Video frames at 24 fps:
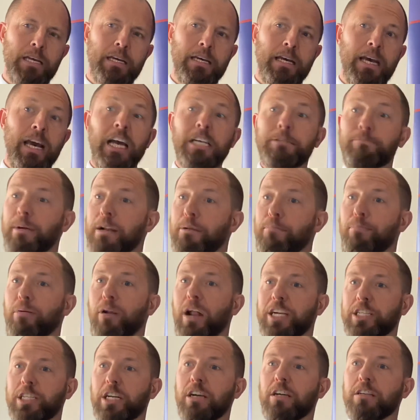It's been a
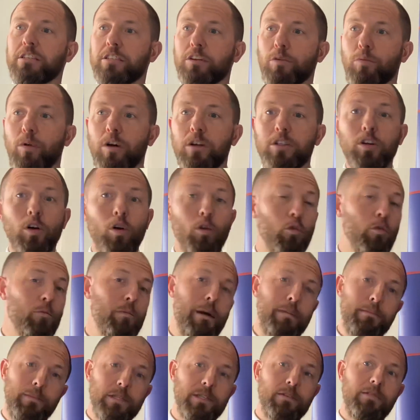pleasure to watch all
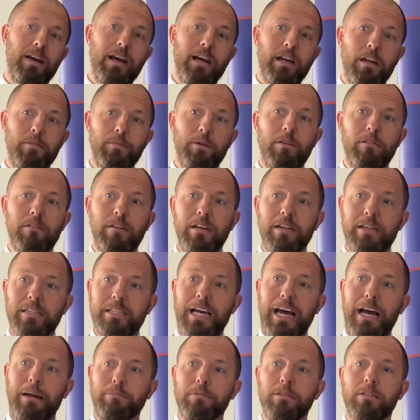members of our community
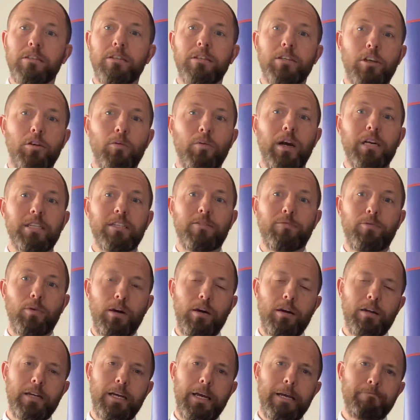adapt to new ways of
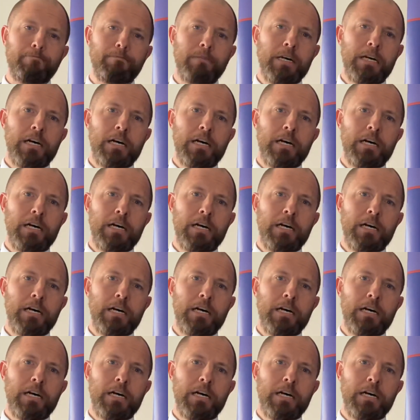working.